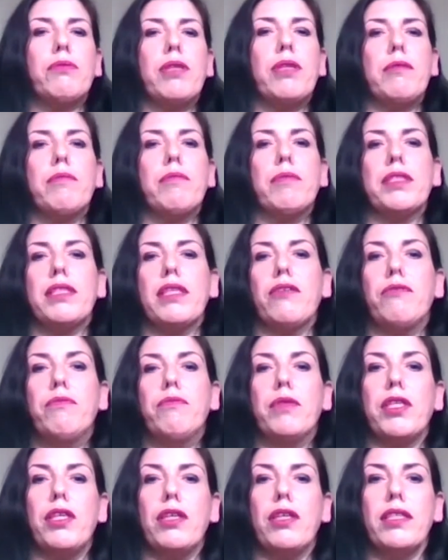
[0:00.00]
week, myself and
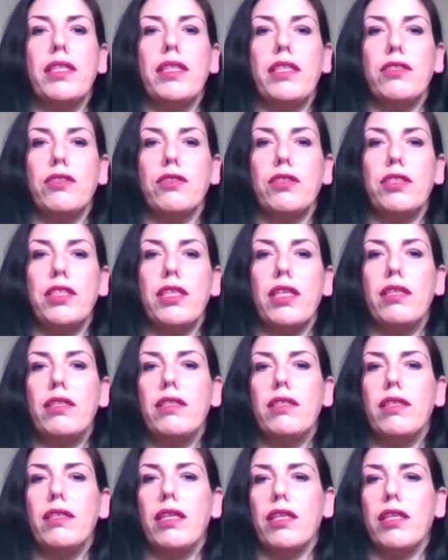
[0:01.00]
my colleagues
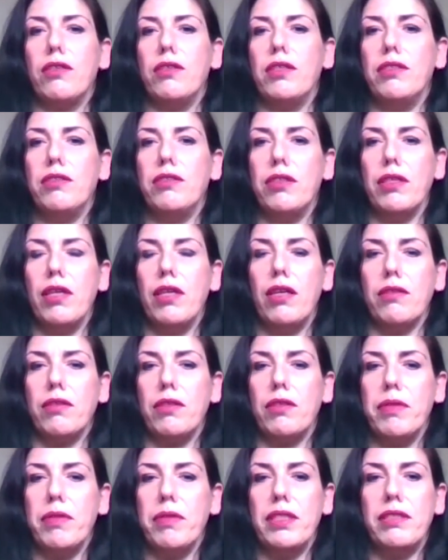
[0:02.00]
Zusha are going, to, are going
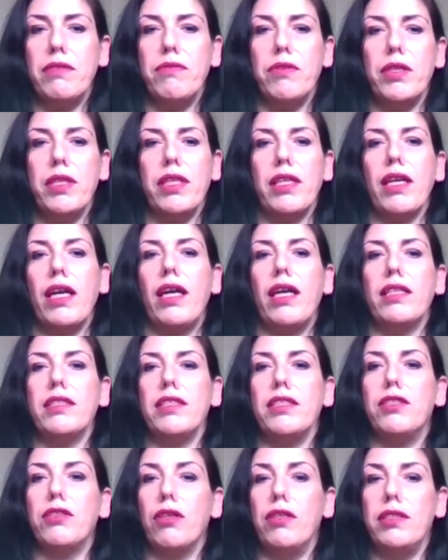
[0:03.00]
to be interviewing
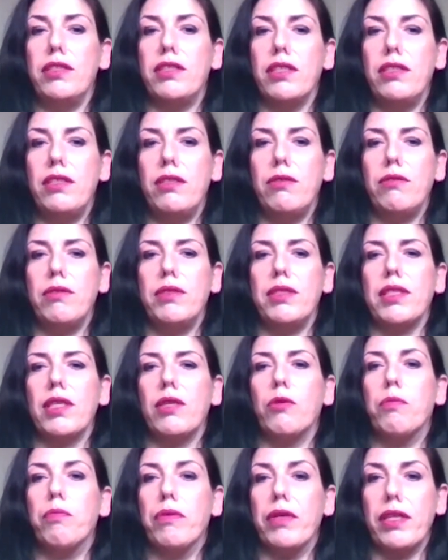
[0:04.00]
Andy Toynton, who is
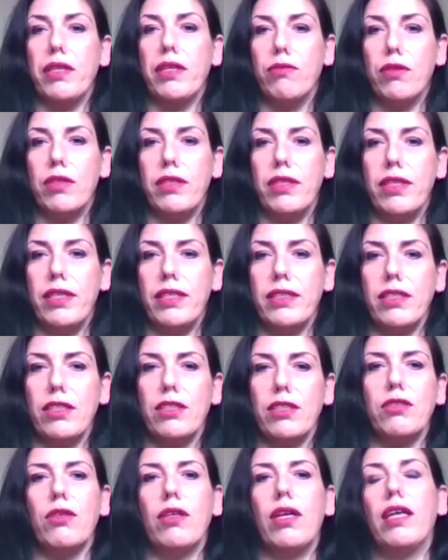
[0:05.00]
our BRIC coordinator.
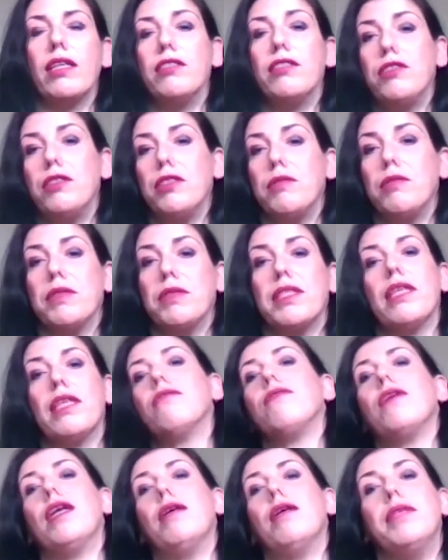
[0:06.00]
So I'll introduce
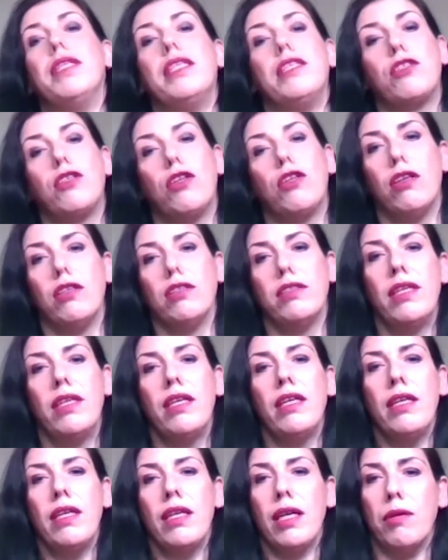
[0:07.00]
myself. I'm Nina Cole.
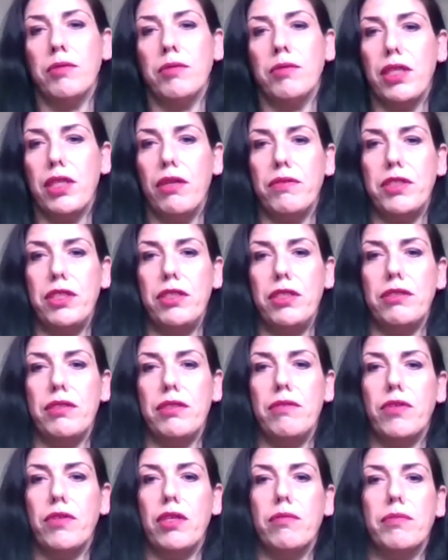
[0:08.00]
I'm a service user
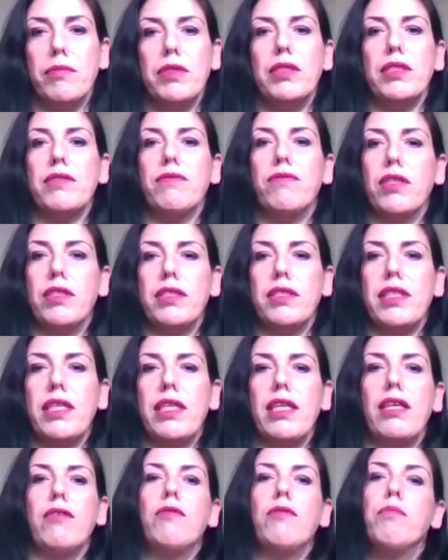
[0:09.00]
involvement
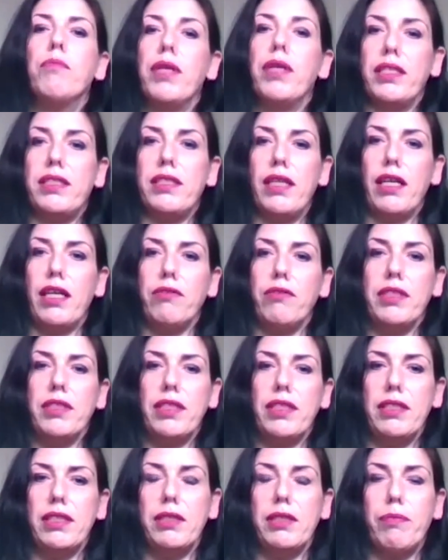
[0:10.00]
volunteer based at
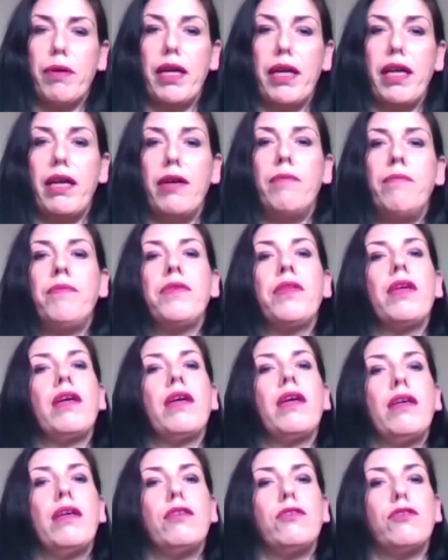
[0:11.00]
Accrington Inspire.
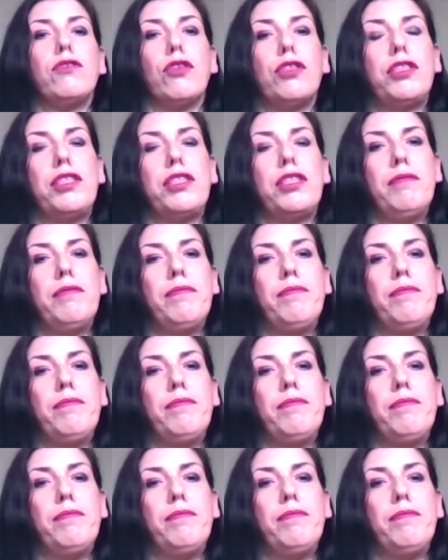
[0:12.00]
Zush.